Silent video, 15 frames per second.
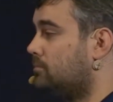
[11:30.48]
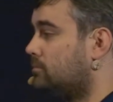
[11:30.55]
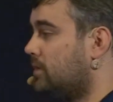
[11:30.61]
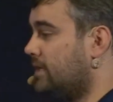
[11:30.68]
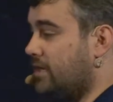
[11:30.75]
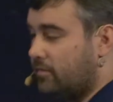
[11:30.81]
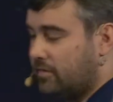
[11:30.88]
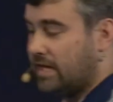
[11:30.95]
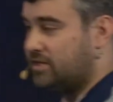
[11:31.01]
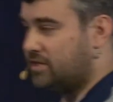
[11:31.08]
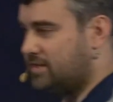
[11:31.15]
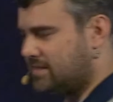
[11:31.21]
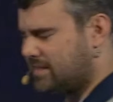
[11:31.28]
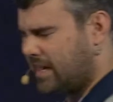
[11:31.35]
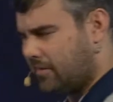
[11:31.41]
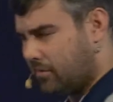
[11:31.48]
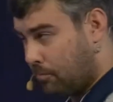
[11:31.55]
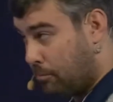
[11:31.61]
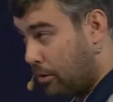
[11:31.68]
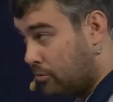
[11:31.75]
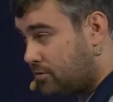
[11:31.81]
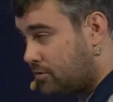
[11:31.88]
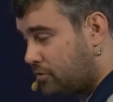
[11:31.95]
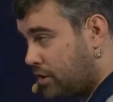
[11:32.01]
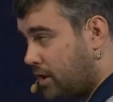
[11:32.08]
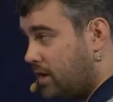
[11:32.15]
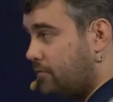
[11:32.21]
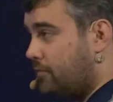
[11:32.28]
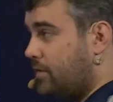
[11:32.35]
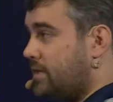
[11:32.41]
League of Legends is kind of the poster
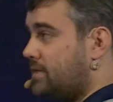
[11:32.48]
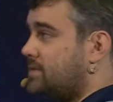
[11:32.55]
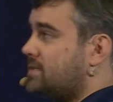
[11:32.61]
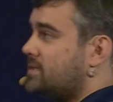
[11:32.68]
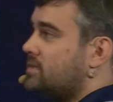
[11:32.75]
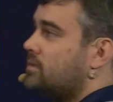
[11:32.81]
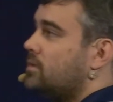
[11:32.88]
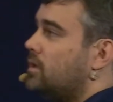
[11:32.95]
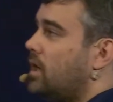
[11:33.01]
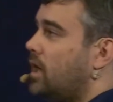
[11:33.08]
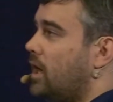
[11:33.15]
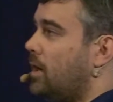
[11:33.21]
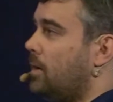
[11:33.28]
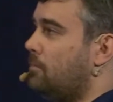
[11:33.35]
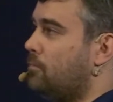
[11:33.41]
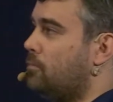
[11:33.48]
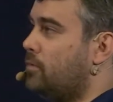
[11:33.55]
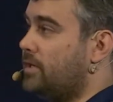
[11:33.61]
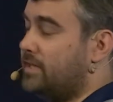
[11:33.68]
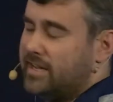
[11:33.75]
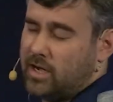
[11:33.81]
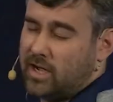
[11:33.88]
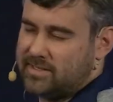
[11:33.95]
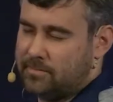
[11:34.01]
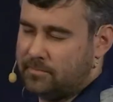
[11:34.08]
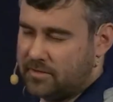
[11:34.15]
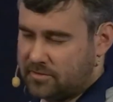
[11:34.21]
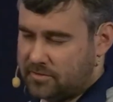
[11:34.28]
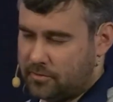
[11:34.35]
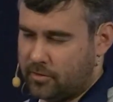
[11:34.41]
child for this. It didn't cost them
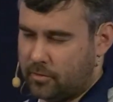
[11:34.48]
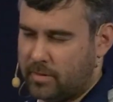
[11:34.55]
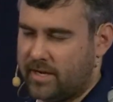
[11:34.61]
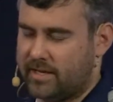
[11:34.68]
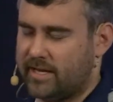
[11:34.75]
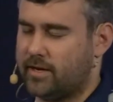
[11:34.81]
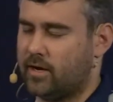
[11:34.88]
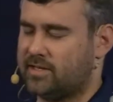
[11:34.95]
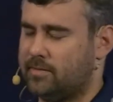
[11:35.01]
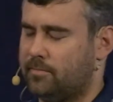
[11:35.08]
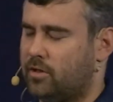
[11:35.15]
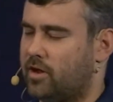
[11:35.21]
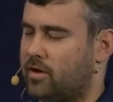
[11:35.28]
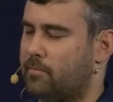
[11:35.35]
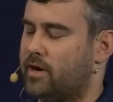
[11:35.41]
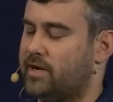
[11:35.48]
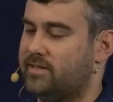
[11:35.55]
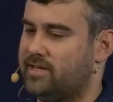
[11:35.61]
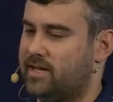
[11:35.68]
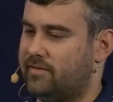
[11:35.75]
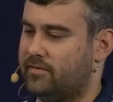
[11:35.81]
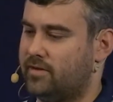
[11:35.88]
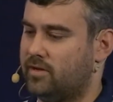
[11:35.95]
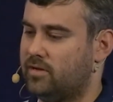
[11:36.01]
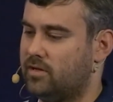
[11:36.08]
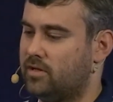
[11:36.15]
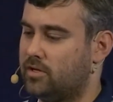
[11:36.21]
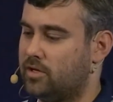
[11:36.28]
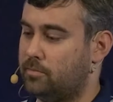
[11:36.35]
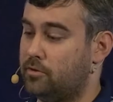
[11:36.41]
their studio, but it did cost them a lot of money to have a
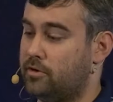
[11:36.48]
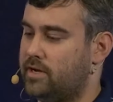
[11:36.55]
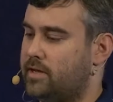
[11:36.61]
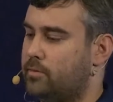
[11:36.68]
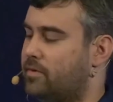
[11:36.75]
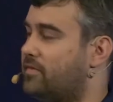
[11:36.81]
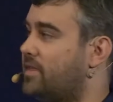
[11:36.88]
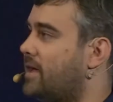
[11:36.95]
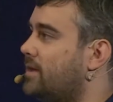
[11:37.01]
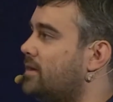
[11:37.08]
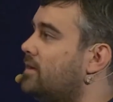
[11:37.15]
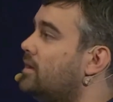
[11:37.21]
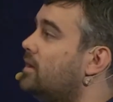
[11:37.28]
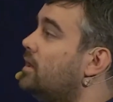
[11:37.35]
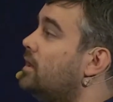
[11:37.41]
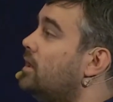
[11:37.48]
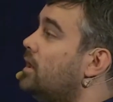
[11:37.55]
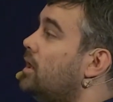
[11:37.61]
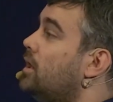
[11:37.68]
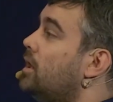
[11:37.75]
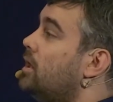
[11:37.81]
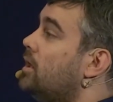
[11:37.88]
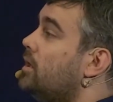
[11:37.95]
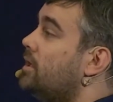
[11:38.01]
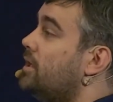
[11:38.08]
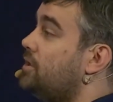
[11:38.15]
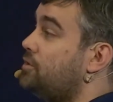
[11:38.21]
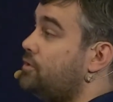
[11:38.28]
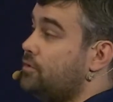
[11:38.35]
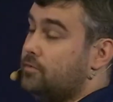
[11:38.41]
community with that
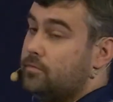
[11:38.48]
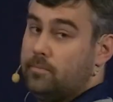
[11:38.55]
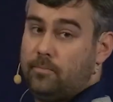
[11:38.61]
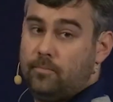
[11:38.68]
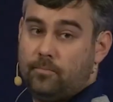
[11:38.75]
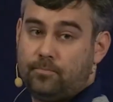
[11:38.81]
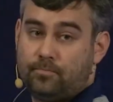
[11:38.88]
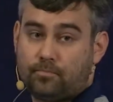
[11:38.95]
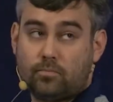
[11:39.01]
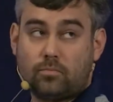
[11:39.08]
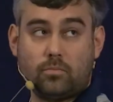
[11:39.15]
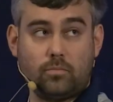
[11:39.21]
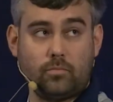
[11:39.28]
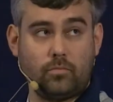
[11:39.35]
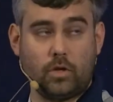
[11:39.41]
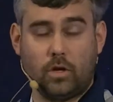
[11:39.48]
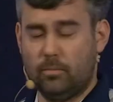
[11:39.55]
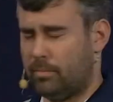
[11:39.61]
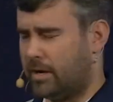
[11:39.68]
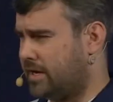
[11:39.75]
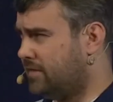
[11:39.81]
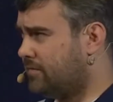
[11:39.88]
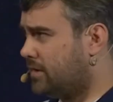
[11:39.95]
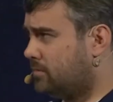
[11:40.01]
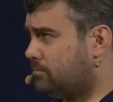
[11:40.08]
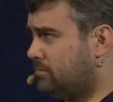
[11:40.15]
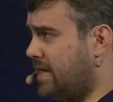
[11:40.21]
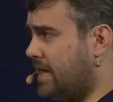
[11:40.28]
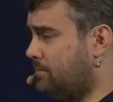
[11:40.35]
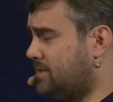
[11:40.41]
issue. But
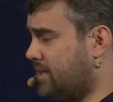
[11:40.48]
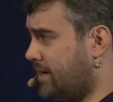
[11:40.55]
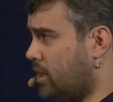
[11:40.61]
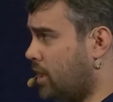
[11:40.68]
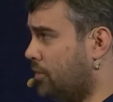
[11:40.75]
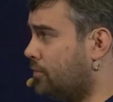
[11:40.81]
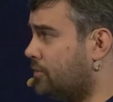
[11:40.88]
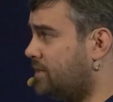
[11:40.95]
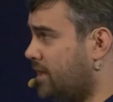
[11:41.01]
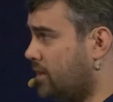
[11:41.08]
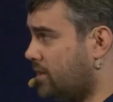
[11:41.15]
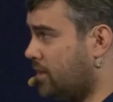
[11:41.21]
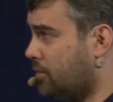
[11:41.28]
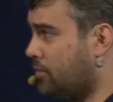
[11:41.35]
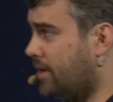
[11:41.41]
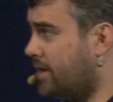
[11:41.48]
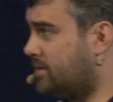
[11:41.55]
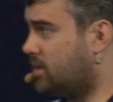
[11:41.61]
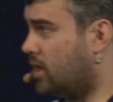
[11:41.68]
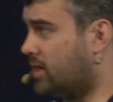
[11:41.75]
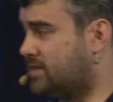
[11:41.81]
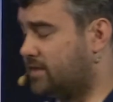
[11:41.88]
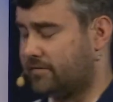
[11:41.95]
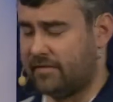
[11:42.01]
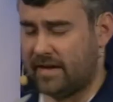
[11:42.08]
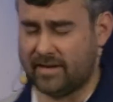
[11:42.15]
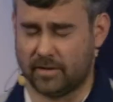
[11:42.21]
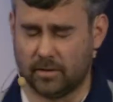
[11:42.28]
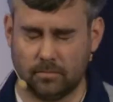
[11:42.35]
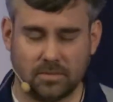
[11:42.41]
even games like Undertale can create toxic
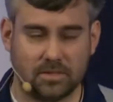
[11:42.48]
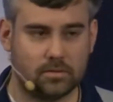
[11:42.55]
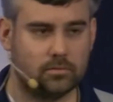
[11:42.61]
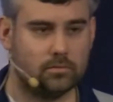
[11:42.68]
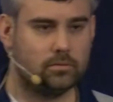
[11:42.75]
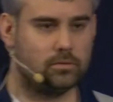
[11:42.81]
fandoms.